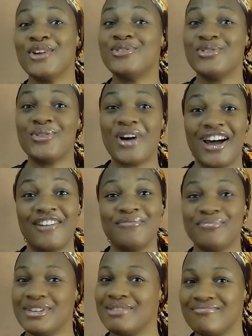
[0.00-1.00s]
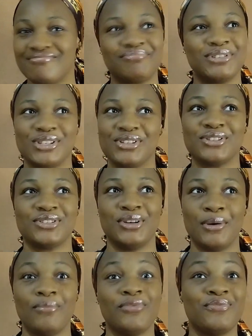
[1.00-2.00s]
Though I've been putting
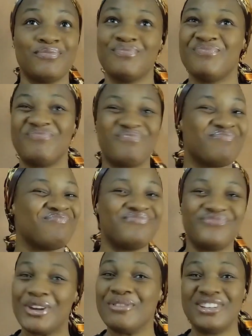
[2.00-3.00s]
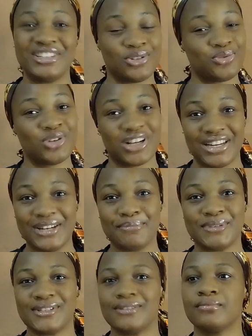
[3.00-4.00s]
some very little
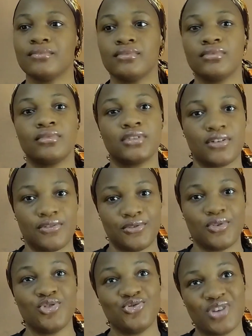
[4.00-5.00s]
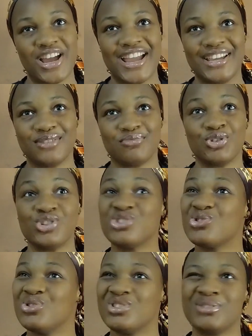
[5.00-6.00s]
clips for you guys, but it's
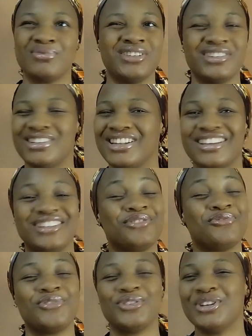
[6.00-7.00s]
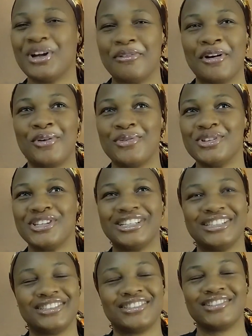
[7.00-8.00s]
going to be like the running around
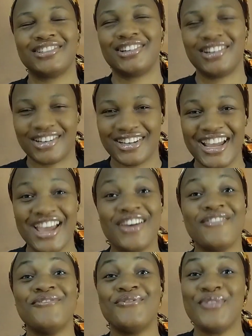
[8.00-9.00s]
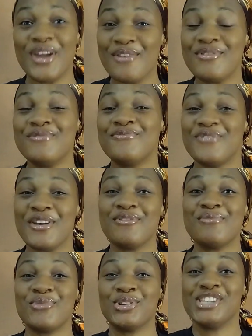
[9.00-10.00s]
is very, very
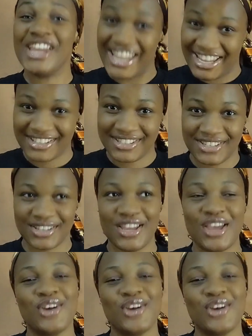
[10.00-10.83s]
much hectic.